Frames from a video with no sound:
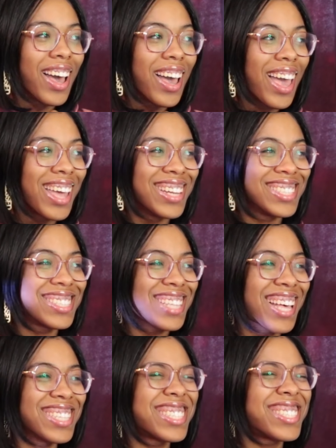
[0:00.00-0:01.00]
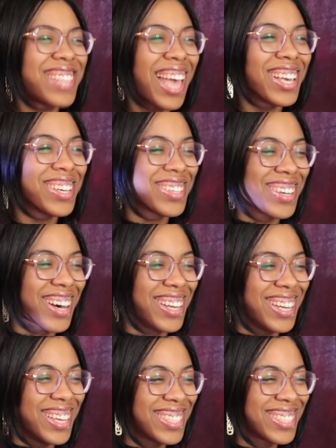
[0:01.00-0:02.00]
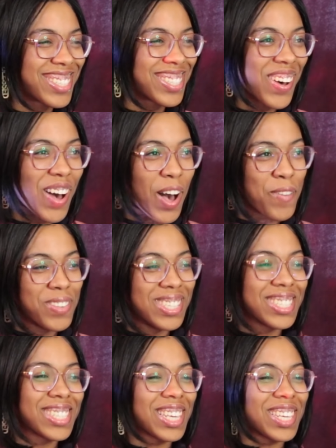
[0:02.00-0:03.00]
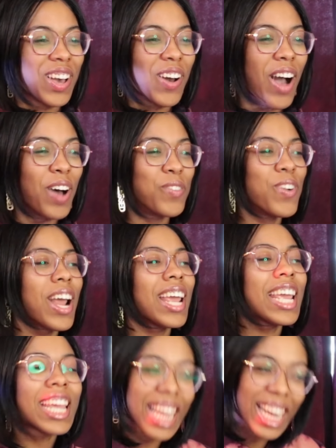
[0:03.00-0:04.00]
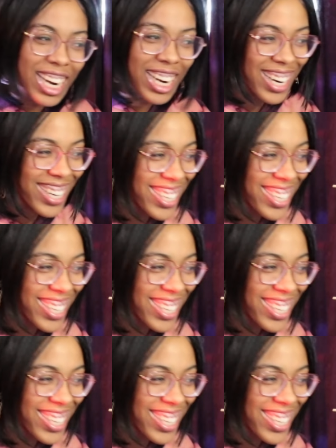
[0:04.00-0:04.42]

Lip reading: And it says Senku on it. So ominous. Like, yo, I'm right here.